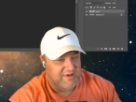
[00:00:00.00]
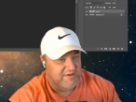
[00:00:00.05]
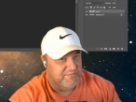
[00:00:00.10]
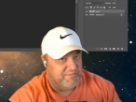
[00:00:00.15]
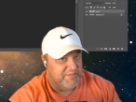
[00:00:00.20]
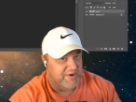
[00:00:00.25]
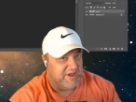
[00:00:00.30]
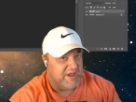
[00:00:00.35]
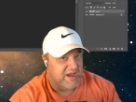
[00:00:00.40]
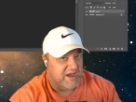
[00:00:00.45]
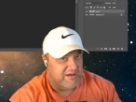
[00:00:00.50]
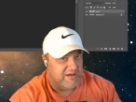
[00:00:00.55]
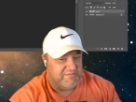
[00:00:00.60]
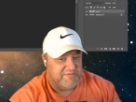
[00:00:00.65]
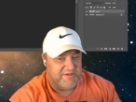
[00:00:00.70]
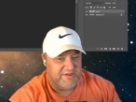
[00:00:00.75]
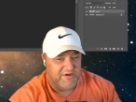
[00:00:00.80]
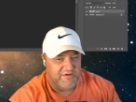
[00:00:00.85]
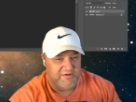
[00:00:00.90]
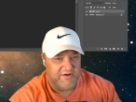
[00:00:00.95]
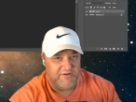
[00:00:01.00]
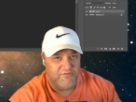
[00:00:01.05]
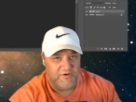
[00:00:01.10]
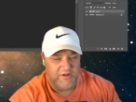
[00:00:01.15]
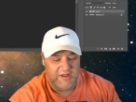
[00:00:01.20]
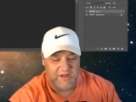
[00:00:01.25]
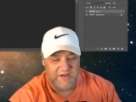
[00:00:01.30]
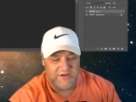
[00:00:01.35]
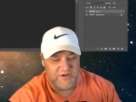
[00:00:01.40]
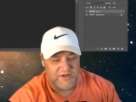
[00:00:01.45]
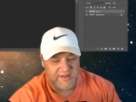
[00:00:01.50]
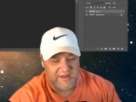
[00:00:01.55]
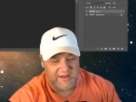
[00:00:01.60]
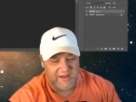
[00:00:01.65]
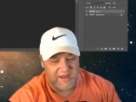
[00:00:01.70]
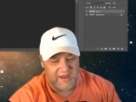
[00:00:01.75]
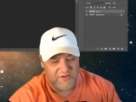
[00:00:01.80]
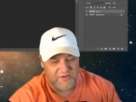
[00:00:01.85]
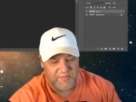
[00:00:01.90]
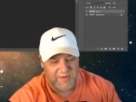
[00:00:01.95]
But yeah, so it's really just like
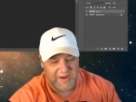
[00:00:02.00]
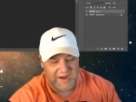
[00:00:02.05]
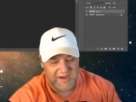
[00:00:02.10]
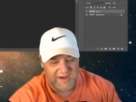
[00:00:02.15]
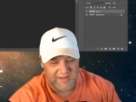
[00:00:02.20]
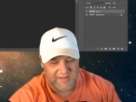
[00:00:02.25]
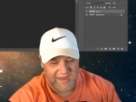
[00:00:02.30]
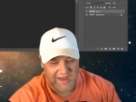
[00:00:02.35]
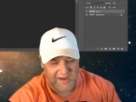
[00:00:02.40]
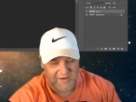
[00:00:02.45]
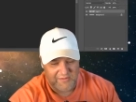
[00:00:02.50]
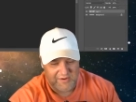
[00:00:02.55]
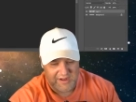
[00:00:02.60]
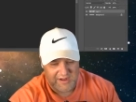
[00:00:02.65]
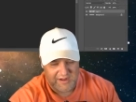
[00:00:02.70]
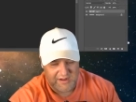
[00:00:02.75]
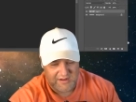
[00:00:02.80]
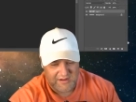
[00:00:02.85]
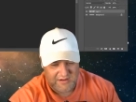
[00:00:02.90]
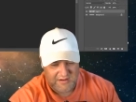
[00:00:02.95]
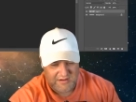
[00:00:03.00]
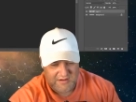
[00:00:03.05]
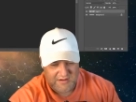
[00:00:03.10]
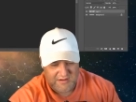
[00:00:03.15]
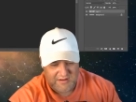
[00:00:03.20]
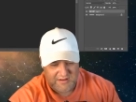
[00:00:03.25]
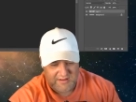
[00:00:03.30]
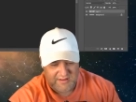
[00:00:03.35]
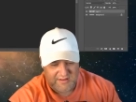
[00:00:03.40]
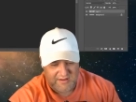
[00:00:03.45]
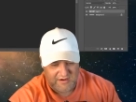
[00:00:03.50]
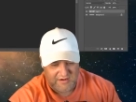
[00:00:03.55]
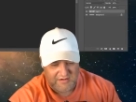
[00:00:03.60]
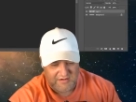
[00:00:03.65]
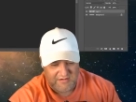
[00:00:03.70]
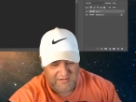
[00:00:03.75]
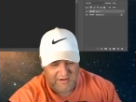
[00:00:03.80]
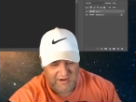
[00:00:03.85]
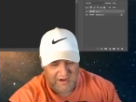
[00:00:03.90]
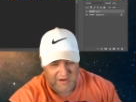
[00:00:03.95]
expanding that way.
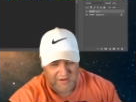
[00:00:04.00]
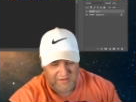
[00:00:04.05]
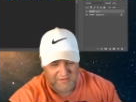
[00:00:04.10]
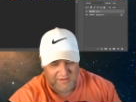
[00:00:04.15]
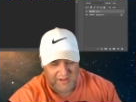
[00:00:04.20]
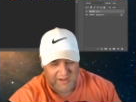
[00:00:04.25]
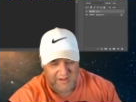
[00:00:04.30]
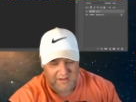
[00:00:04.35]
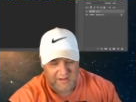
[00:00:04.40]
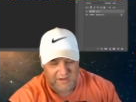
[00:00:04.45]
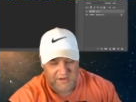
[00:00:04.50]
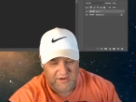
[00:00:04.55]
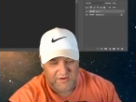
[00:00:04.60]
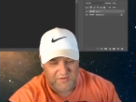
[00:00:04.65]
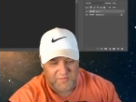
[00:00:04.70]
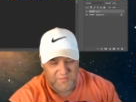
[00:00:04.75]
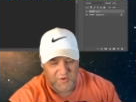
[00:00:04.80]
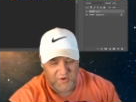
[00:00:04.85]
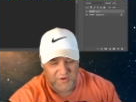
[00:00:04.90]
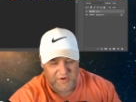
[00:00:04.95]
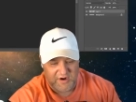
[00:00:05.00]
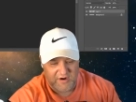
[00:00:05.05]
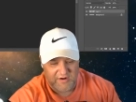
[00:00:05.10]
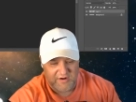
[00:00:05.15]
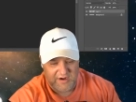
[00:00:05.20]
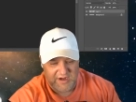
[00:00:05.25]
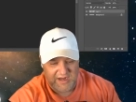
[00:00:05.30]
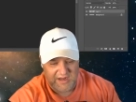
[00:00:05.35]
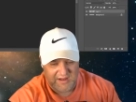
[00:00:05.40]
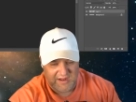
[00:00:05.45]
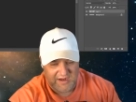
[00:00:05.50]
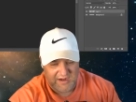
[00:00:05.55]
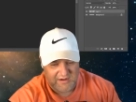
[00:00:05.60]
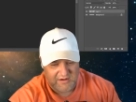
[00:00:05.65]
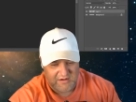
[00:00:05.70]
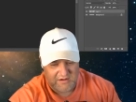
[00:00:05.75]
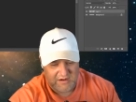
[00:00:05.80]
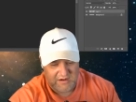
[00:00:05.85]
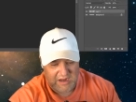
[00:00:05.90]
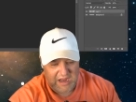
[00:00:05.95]
So I'll likely do more targeting
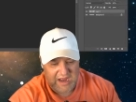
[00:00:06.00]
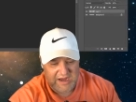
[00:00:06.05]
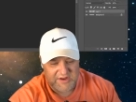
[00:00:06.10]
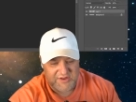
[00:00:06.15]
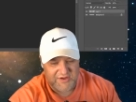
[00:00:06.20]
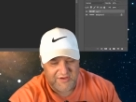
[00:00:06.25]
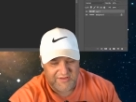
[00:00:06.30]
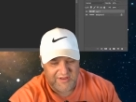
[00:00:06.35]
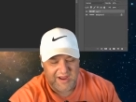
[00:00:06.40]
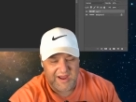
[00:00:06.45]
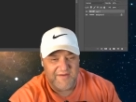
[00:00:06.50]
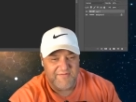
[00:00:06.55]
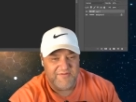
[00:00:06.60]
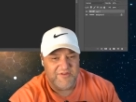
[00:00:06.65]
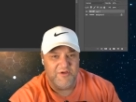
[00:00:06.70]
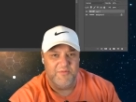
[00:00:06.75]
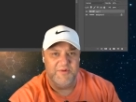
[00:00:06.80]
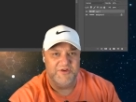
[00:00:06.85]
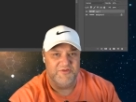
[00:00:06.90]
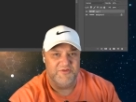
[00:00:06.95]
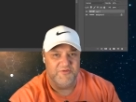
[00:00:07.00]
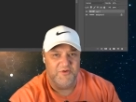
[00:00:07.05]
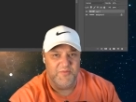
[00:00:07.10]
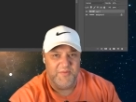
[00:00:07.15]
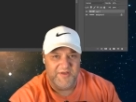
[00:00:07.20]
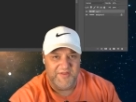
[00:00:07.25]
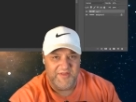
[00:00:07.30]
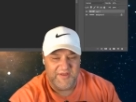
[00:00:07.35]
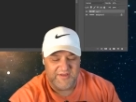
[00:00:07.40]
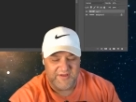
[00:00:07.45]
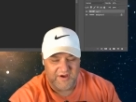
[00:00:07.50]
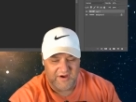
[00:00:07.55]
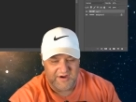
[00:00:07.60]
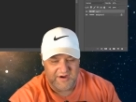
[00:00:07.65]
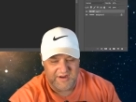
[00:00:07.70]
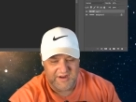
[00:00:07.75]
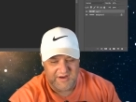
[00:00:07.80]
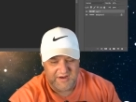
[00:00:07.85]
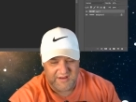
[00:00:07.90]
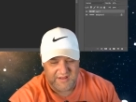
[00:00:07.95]
later. I have so much room on this
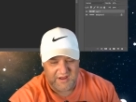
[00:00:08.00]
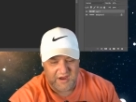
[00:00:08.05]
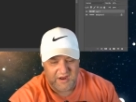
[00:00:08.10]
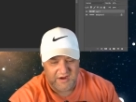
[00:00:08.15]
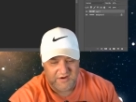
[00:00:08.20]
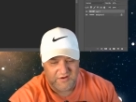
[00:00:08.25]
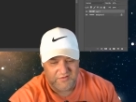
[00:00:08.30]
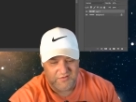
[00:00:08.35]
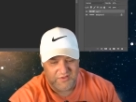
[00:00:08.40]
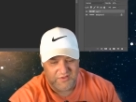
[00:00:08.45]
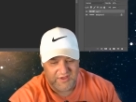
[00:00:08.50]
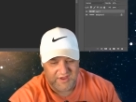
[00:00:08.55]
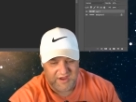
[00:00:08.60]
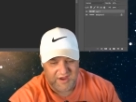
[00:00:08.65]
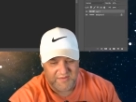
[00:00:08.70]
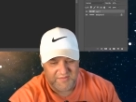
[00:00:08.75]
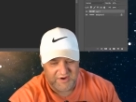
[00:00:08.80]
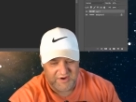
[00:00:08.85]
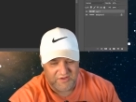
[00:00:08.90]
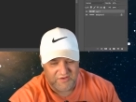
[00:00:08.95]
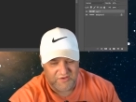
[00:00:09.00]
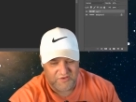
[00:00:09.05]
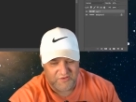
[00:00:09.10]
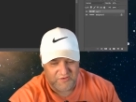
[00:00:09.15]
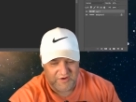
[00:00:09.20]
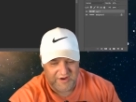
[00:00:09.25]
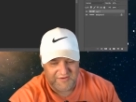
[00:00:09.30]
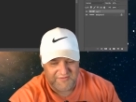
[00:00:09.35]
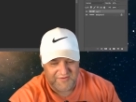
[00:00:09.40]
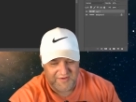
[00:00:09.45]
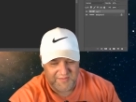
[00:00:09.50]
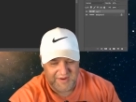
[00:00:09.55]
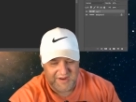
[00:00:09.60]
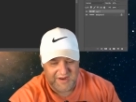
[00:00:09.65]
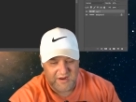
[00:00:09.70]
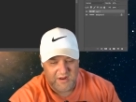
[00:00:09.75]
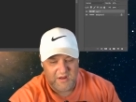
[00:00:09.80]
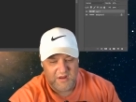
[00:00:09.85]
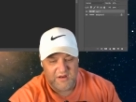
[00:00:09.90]
audience. I don't think I'm going to stray from it.